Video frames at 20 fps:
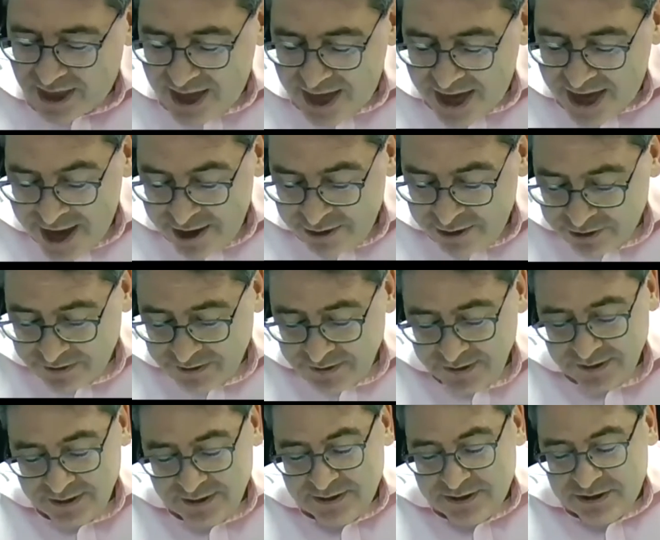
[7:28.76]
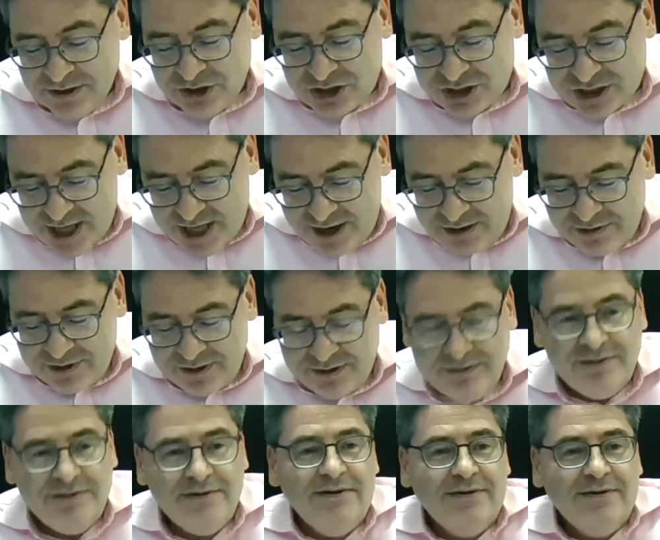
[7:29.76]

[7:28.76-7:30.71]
Erin, Sharon,